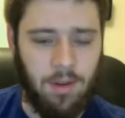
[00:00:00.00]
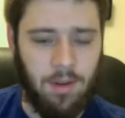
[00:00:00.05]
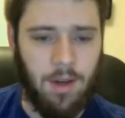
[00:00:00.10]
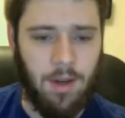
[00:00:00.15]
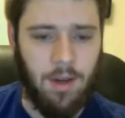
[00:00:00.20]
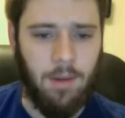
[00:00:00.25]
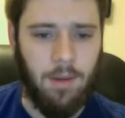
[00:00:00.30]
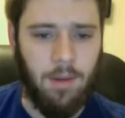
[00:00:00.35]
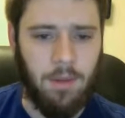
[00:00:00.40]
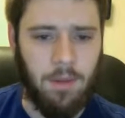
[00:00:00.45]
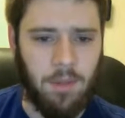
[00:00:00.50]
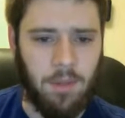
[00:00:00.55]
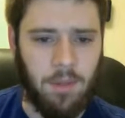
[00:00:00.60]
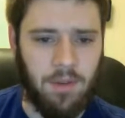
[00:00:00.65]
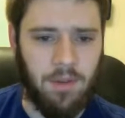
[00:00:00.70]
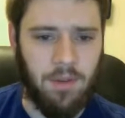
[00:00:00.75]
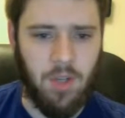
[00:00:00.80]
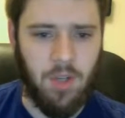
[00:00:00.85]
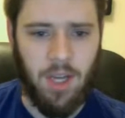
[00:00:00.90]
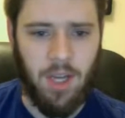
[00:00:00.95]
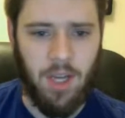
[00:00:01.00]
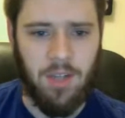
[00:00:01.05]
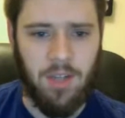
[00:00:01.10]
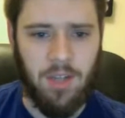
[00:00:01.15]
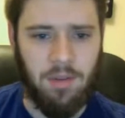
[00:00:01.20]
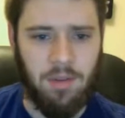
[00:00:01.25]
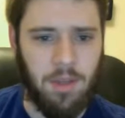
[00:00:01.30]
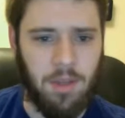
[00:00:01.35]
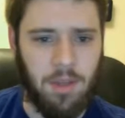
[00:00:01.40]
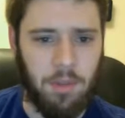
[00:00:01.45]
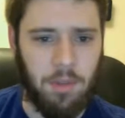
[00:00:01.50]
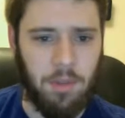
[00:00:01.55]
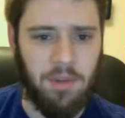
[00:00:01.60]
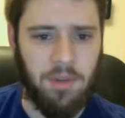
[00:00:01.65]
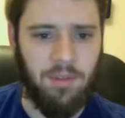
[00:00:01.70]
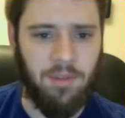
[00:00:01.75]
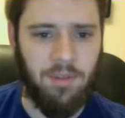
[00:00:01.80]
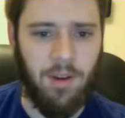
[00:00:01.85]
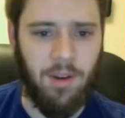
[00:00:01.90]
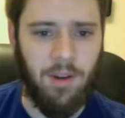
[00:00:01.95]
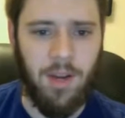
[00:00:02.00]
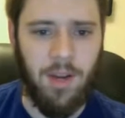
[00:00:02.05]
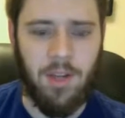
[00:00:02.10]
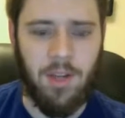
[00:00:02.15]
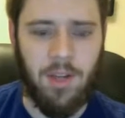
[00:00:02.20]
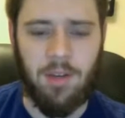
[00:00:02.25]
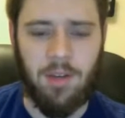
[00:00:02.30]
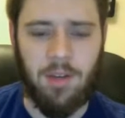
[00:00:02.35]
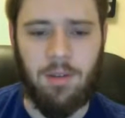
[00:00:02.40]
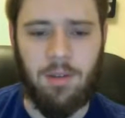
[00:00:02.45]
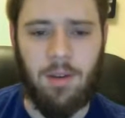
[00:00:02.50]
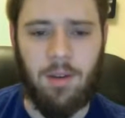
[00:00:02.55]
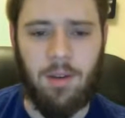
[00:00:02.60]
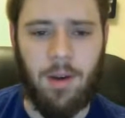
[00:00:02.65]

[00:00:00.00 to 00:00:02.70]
as much of a change, as much of a variation